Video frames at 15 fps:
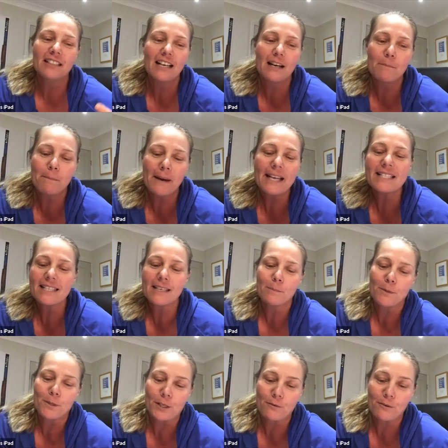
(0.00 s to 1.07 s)
a basic
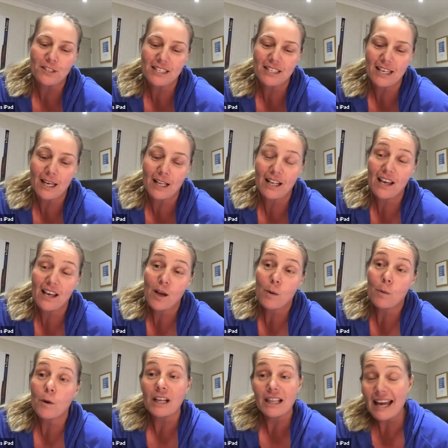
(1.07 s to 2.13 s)
morning routine
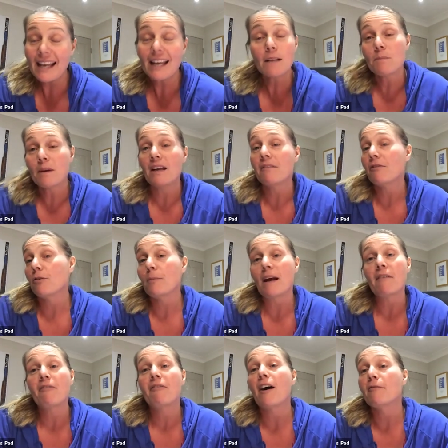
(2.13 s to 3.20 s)
where I lay in bed for
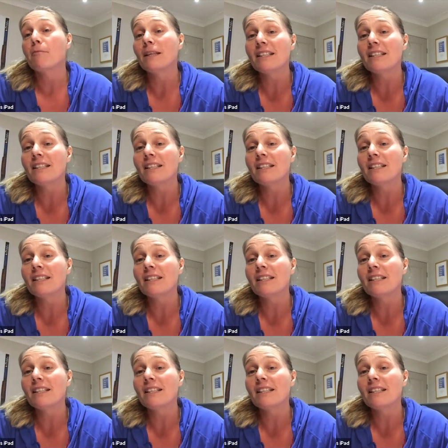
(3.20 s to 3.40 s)
about five